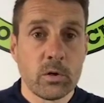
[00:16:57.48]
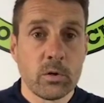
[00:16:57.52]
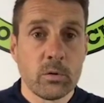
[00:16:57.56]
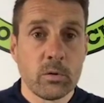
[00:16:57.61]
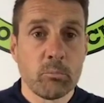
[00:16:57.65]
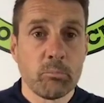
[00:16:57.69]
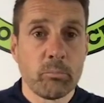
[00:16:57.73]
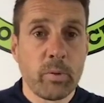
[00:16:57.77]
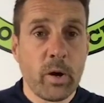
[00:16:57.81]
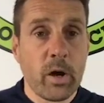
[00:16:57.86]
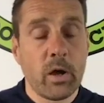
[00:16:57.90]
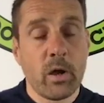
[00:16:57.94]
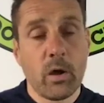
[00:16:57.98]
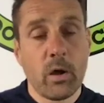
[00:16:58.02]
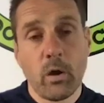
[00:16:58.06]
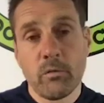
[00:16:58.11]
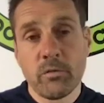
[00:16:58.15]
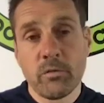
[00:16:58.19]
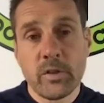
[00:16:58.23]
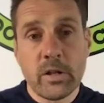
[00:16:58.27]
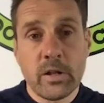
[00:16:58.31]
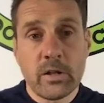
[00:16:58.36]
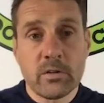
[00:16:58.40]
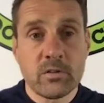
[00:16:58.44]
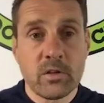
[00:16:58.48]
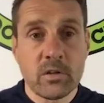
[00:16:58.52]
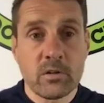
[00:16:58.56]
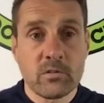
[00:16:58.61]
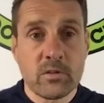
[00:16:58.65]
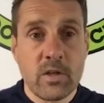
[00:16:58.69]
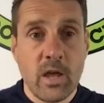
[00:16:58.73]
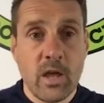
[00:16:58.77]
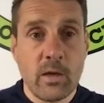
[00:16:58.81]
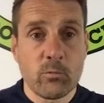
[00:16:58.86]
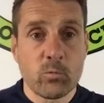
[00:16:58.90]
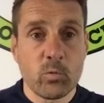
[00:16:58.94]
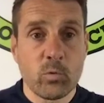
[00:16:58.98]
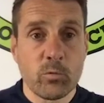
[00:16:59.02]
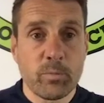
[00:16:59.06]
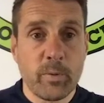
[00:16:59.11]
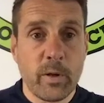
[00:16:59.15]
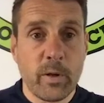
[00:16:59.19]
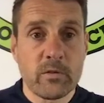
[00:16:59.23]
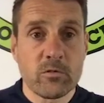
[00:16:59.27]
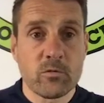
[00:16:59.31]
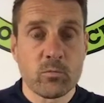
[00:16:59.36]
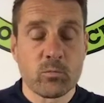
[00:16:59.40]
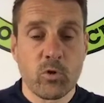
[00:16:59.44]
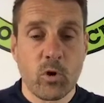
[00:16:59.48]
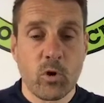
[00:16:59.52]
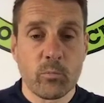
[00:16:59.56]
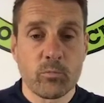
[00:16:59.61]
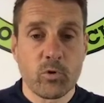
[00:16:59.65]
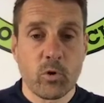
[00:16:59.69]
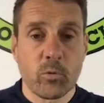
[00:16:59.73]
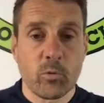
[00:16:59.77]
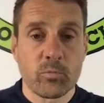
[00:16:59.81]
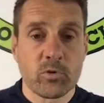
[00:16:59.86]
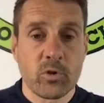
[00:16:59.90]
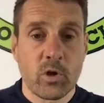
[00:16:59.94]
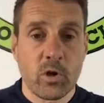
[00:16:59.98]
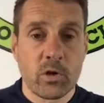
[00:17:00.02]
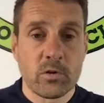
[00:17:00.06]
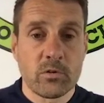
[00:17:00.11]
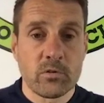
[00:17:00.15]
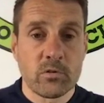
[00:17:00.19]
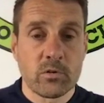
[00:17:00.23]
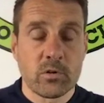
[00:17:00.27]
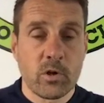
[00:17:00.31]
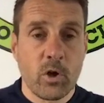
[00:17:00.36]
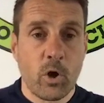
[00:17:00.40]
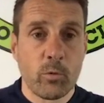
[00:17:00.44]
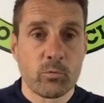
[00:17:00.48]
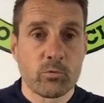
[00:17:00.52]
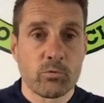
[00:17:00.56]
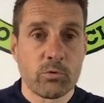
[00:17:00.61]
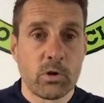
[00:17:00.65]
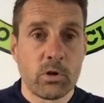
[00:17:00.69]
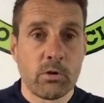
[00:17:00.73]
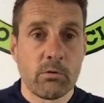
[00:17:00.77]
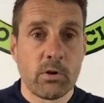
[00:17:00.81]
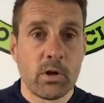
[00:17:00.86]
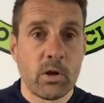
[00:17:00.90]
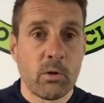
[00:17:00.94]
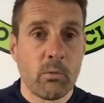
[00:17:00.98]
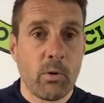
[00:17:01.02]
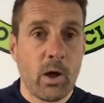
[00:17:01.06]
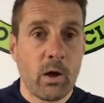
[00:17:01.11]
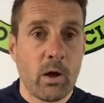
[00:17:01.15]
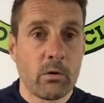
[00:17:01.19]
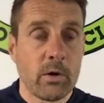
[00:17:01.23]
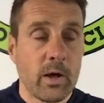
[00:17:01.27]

But over the last 6 games, we've played some top sides and coped really, really well.